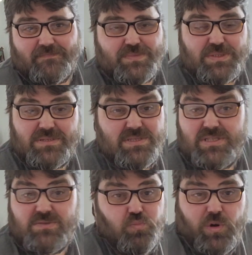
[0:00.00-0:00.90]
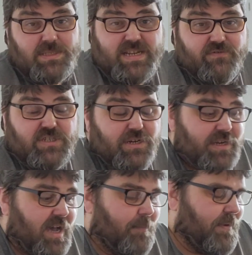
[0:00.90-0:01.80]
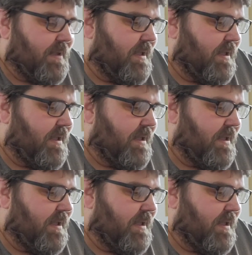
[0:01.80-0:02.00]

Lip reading: So one's never turned up.